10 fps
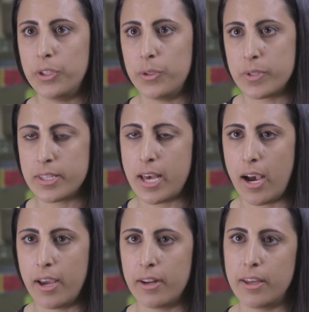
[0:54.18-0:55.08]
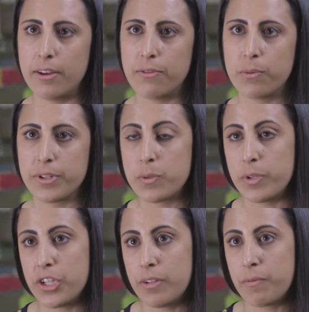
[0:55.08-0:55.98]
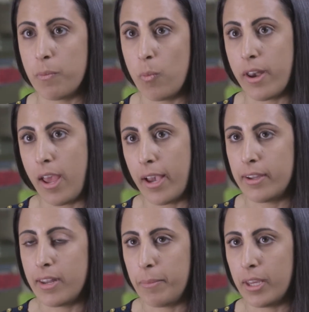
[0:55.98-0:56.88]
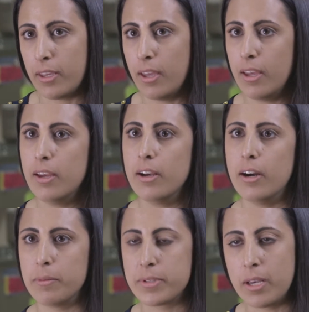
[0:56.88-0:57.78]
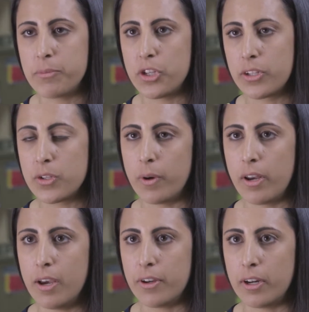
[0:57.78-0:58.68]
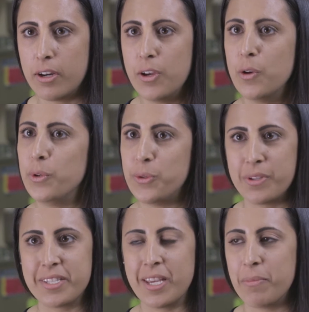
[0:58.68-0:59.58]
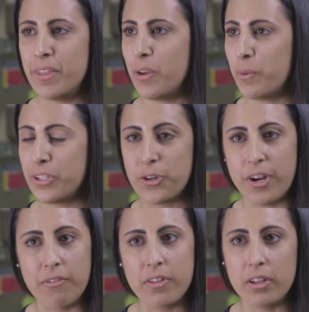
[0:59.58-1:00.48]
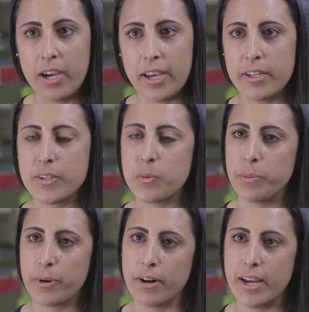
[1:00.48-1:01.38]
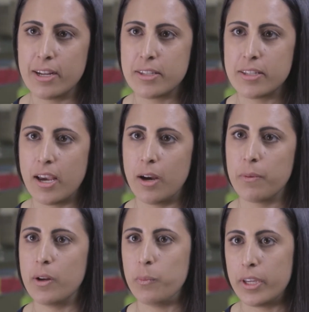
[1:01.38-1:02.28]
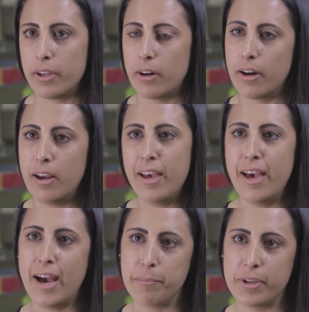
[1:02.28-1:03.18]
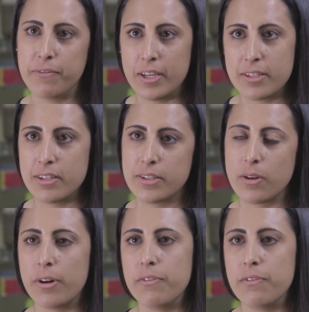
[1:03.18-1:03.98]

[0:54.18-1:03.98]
we use that. If we're switching from one academic um, subject to another, we do the same thing. We turn off the lights, we put our heads down, and we get our happy faces on our